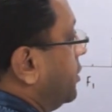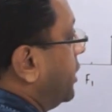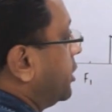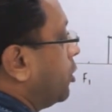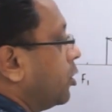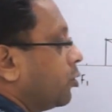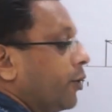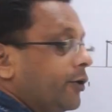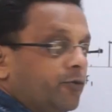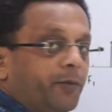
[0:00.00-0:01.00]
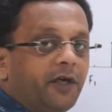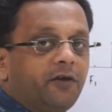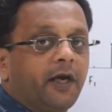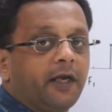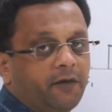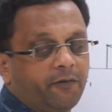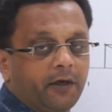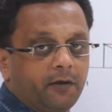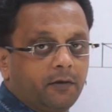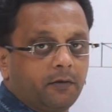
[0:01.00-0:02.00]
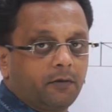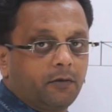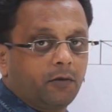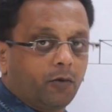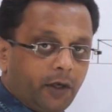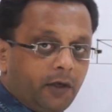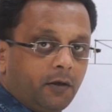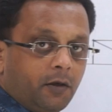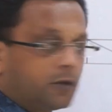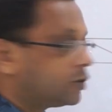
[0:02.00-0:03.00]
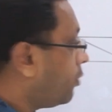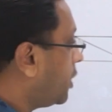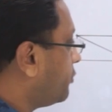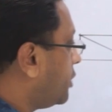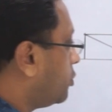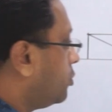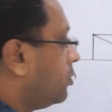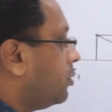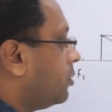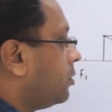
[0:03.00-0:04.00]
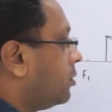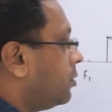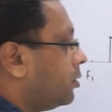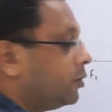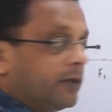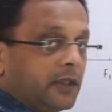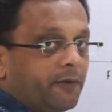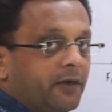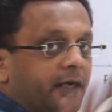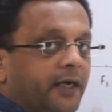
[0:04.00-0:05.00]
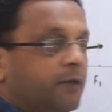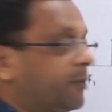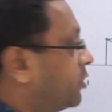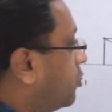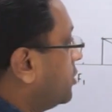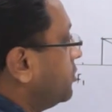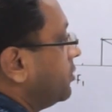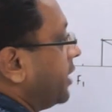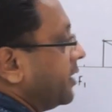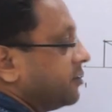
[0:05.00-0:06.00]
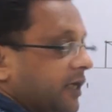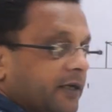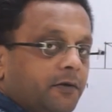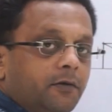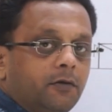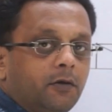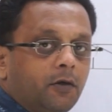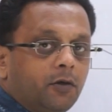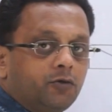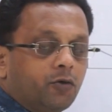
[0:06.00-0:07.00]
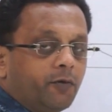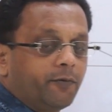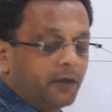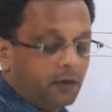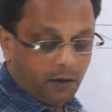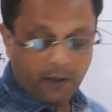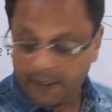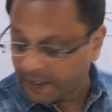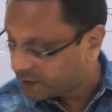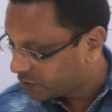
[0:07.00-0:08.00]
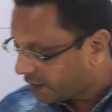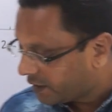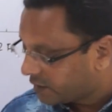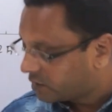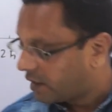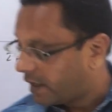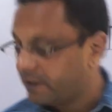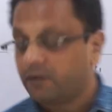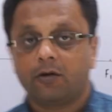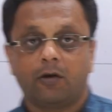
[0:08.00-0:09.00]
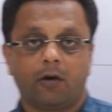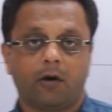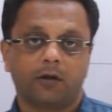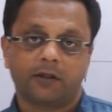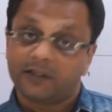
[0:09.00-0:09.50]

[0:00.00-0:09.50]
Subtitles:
they are not going to meet anywhere. Okay, so what we'll do, you will never get image on that side. So we will extend this line on the